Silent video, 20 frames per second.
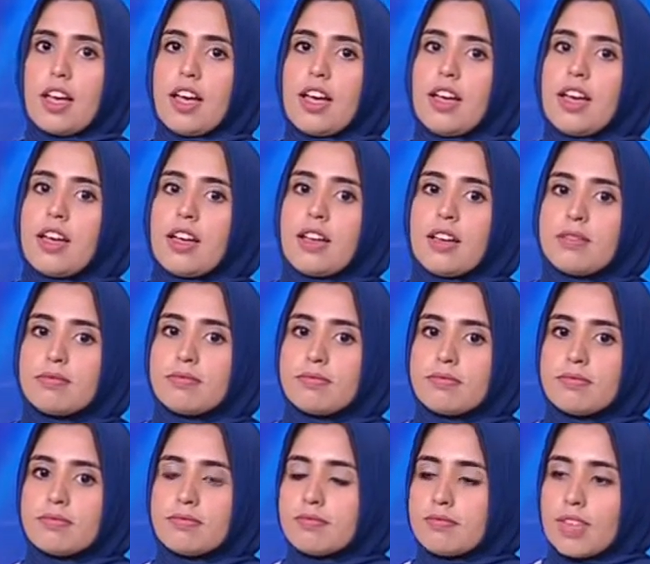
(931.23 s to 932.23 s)

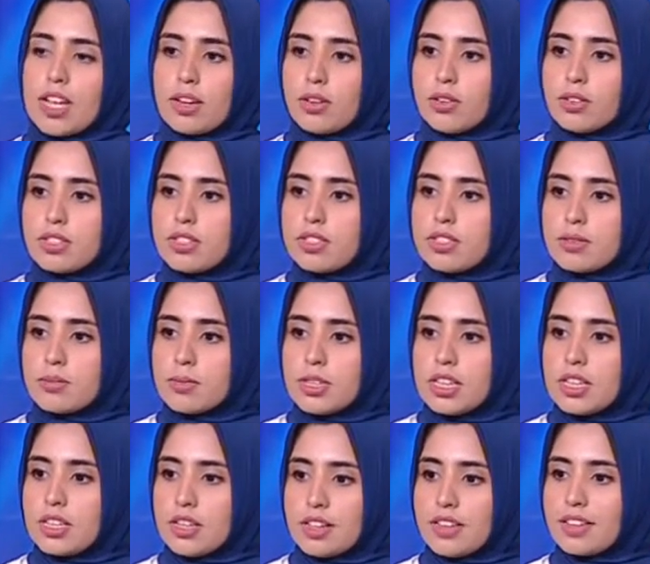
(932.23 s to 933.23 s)
According to
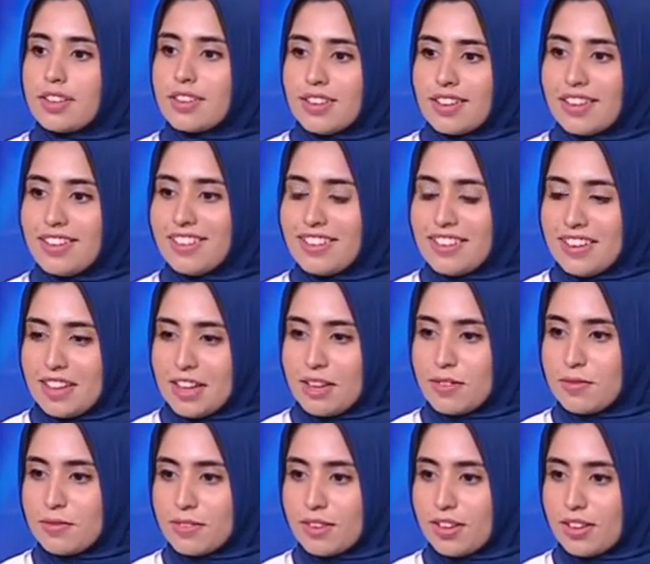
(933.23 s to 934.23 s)
me, I
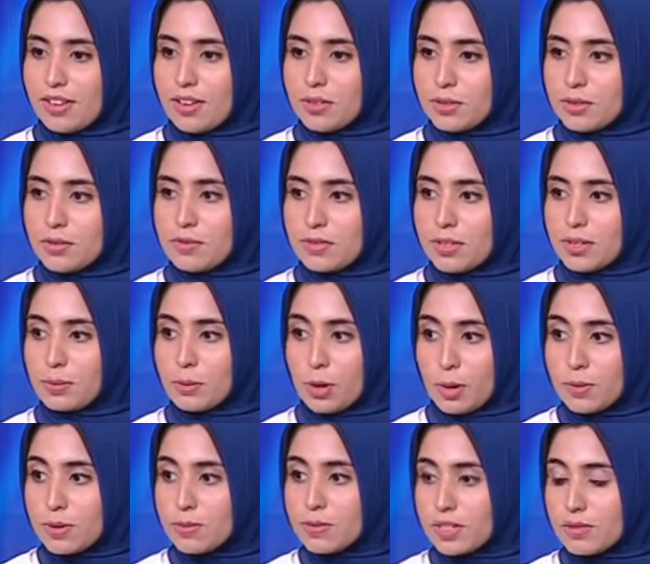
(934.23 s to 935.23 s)
have a lot of
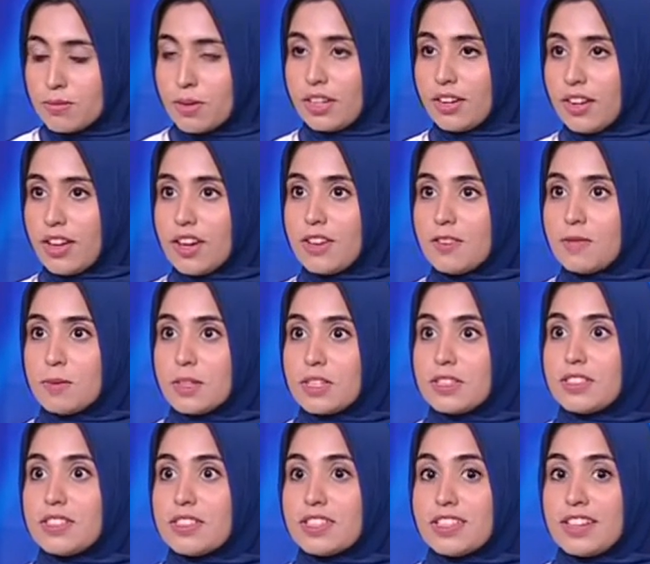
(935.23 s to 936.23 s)
problems in my life,
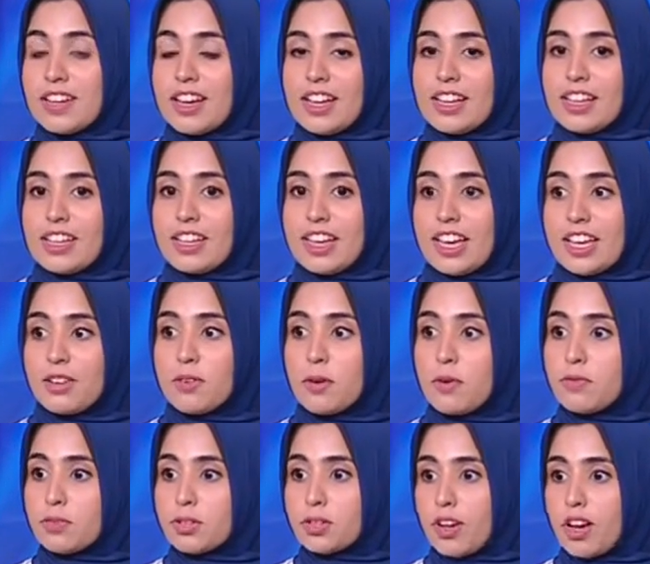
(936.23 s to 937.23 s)
but I can
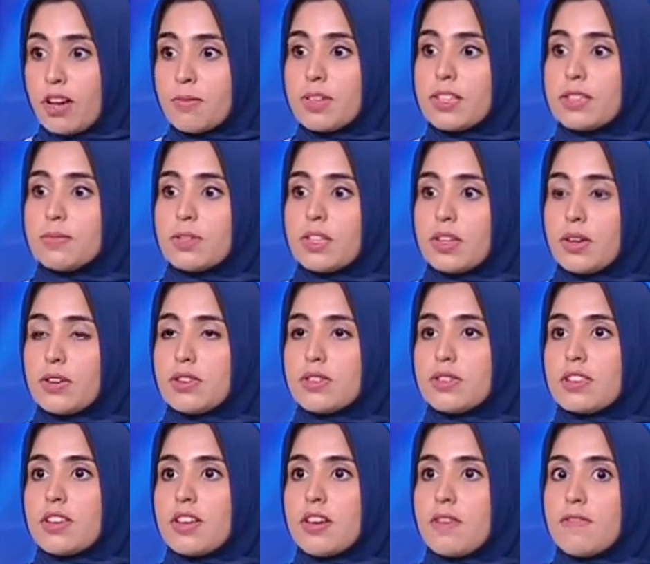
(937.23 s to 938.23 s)
overcome it
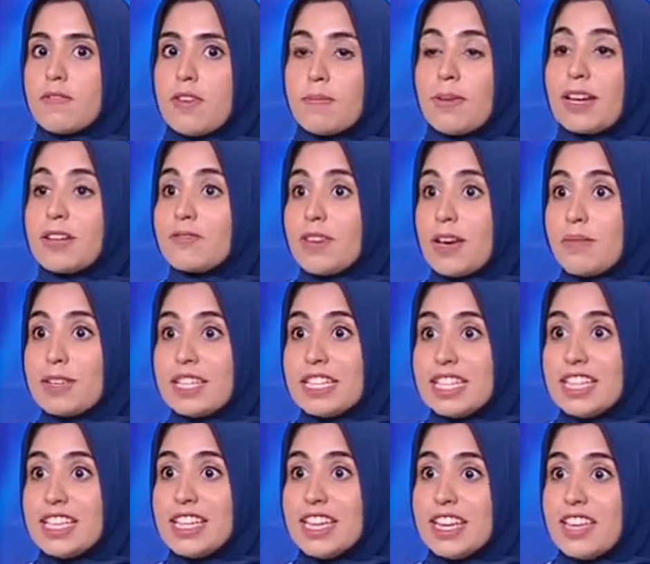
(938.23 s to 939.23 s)
because of my
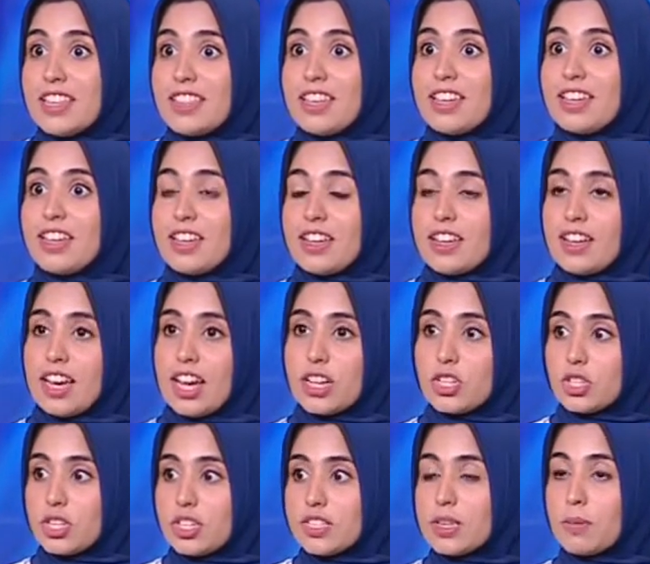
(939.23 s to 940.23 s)
family. They
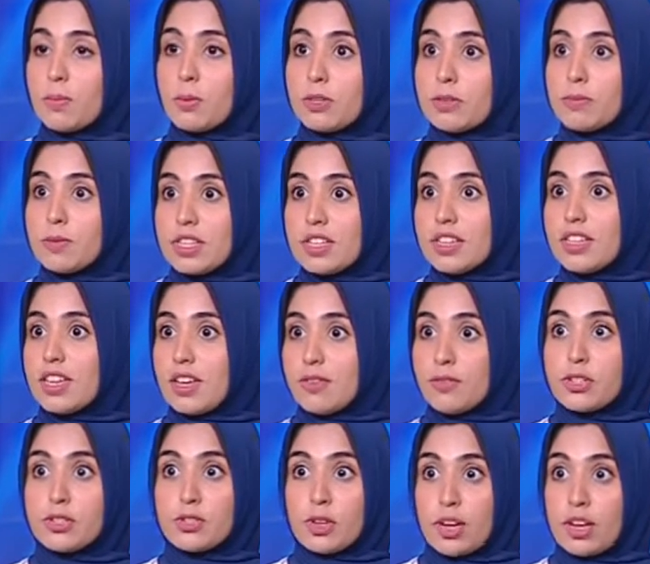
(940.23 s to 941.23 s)
actually support me
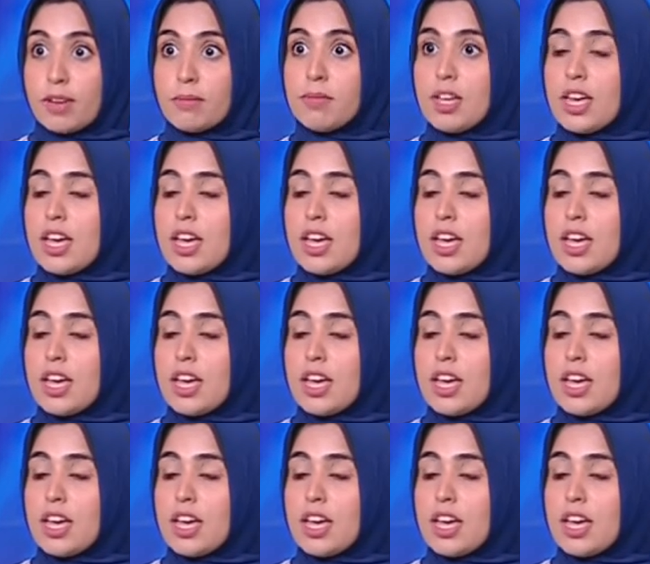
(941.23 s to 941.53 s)
every time,